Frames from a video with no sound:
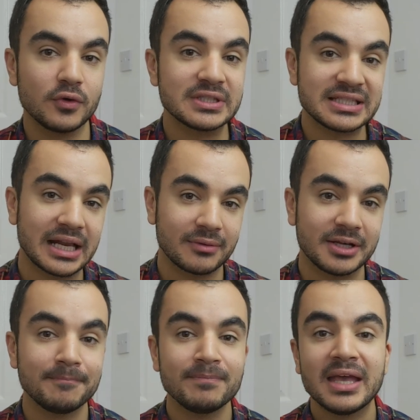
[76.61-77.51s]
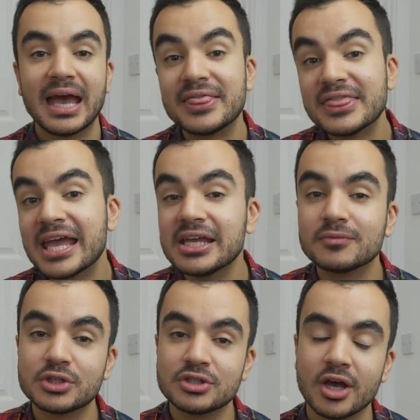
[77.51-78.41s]
of your salary, and they
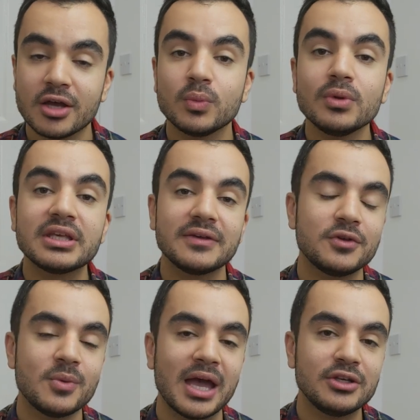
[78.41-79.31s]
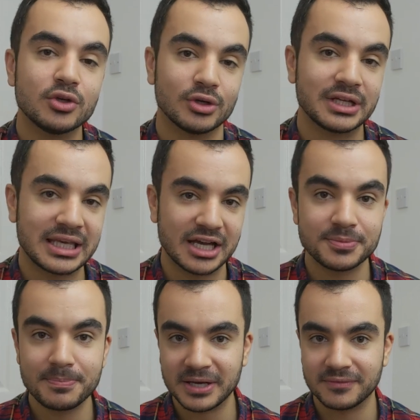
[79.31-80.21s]
in return will give you a
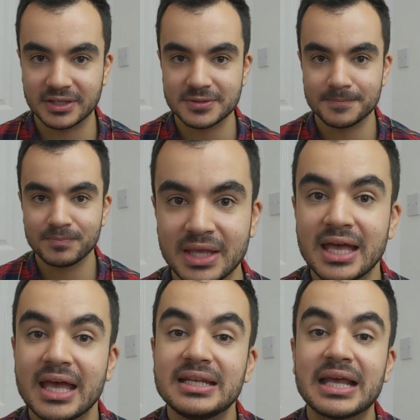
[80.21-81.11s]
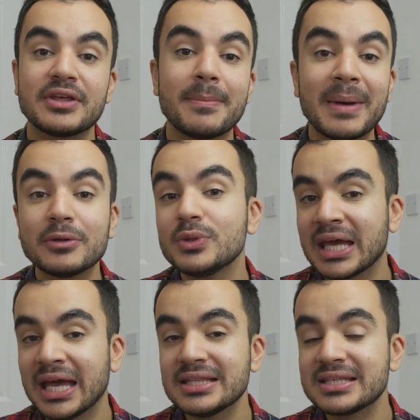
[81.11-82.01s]
non-cash benefit. Now, the amount you
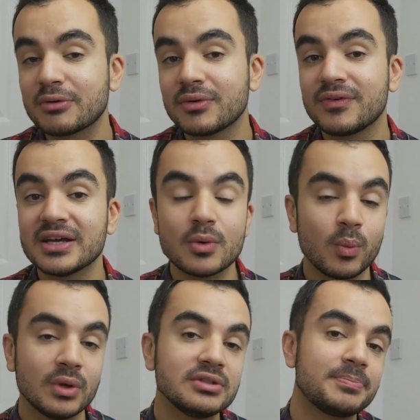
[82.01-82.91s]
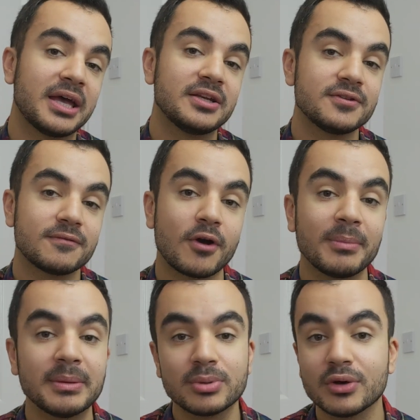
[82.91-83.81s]
can sacrifice will depend
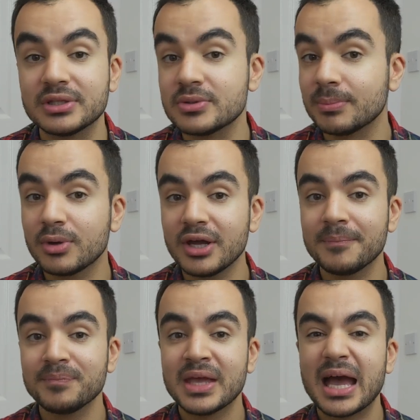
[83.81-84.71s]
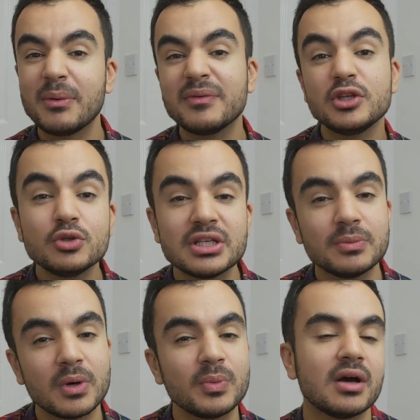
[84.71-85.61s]
from employer to employer. However,
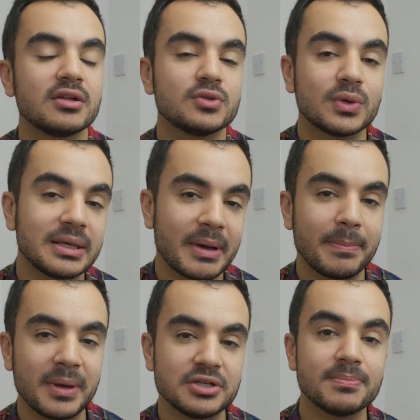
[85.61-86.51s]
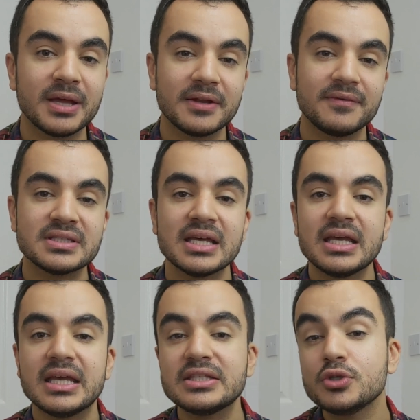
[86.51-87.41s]
usually when we are talking about pension benefits,
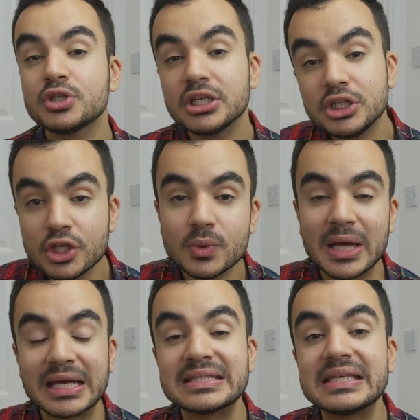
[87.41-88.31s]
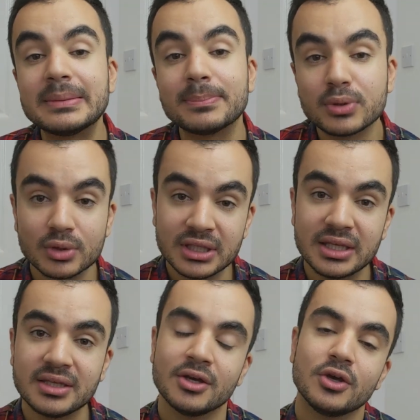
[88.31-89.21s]
it's usually you as the
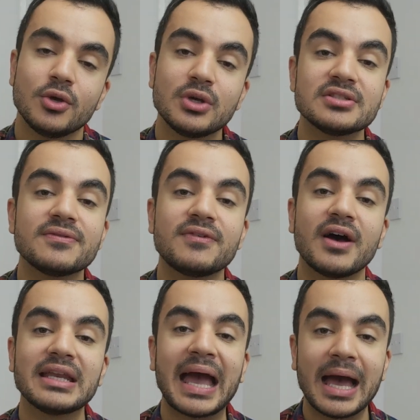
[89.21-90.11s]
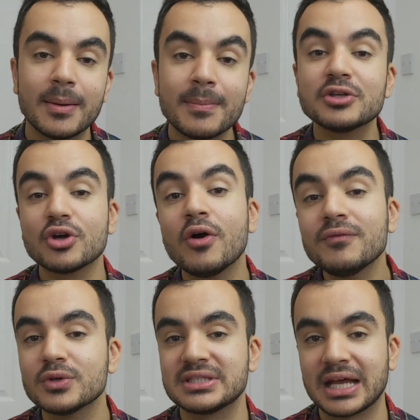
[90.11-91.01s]
employee who can define how much of
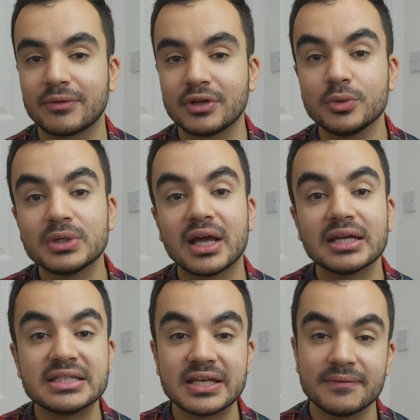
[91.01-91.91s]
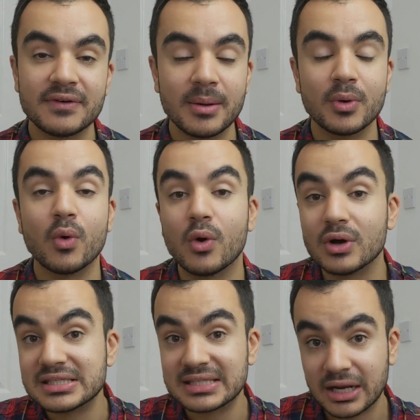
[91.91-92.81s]
your salary you would like to give up or
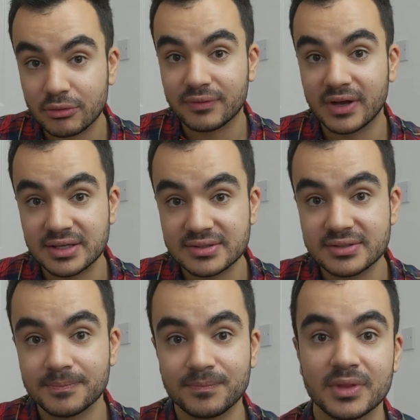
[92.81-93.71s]
sacrifice.